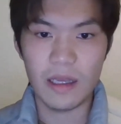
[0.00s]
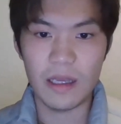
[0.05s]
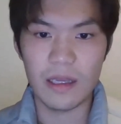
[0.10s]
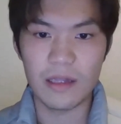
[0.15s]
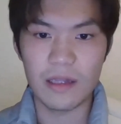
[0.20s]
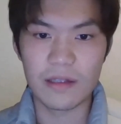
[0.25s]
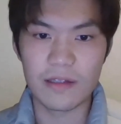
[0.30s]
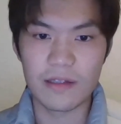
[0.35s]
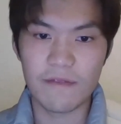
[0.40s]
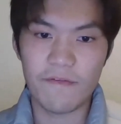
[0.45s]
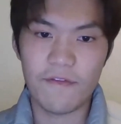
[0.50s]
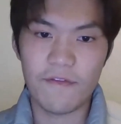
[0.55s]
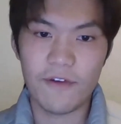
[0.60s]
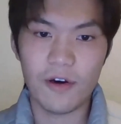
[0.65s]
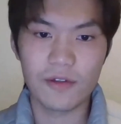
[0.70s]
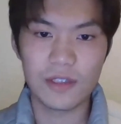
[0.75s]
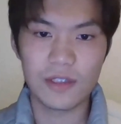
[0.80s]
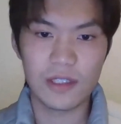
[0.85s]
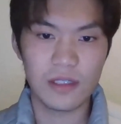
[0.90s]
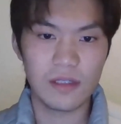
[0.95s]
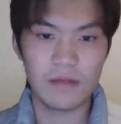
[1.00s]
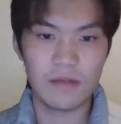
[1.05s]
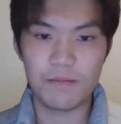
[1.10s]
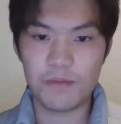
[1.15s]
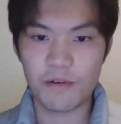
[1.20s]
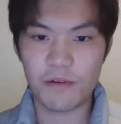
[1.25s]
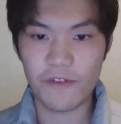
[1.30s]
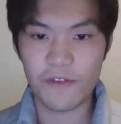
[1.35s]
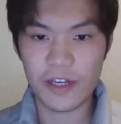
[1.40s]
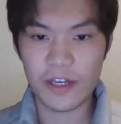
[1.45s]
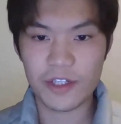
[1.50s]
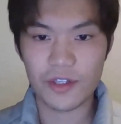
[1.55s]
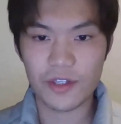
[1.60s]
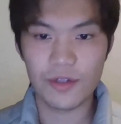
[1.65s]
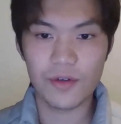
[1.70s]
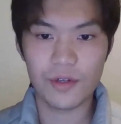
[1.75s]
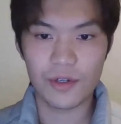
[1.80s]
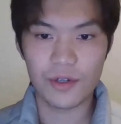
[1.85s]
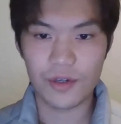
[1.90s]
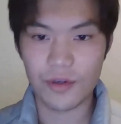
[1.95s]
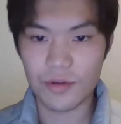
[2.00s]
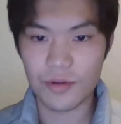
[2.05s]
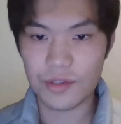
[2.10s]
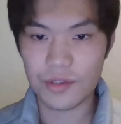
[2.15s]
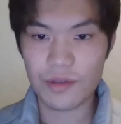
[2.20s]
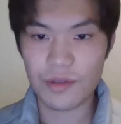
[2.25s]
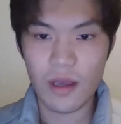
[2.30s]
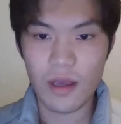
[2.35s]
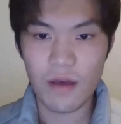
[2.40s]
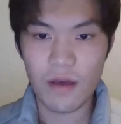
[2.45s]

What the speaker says: And for the professional growth,